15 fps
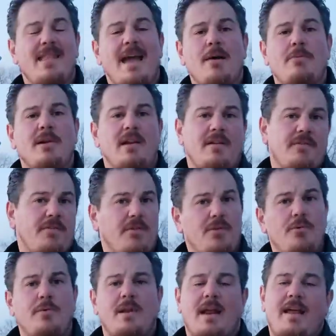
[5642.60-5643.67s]
in that one and it
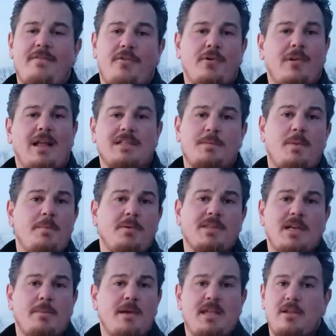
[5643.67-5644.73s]
flew, and I've heard lots of people
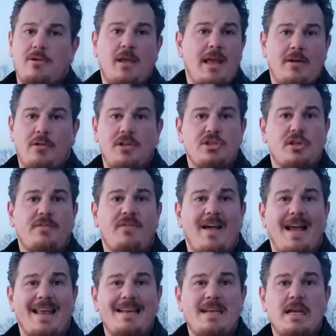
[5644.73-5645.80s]
tell me that it'll handle it just
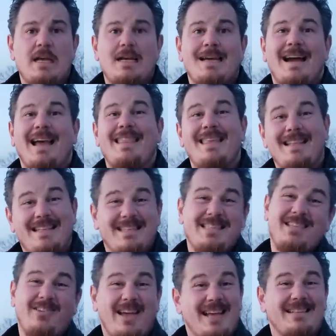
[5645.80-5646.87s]
fine, I think this
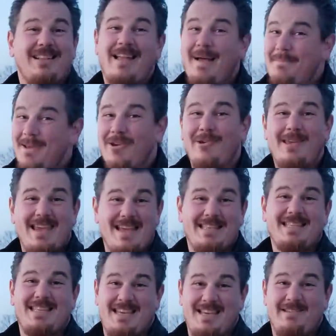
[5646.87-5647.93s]
still has a lot bigger
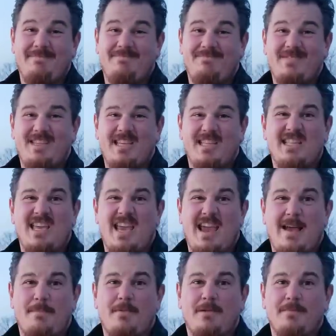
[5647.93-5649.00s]
ESC, 60
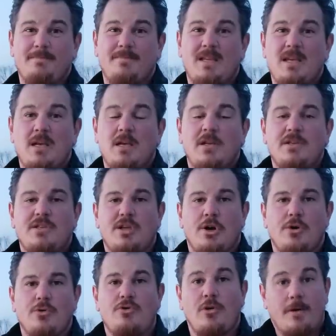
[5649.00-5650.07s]
amp.
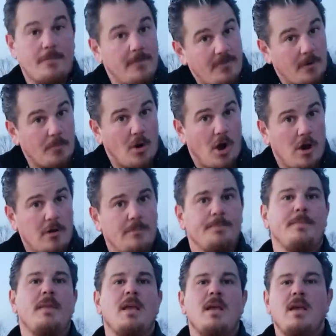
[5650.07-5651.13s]
So correct me if I'm wrong,
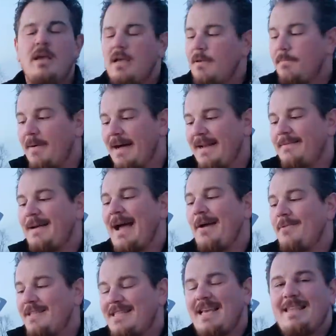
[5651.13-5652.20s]
but
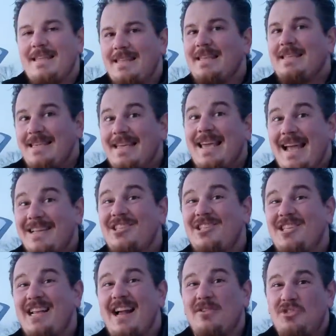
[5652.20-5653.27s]
I would say that this thing
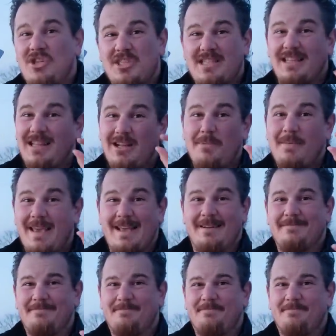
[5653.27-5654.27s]
edges it out just a little bit.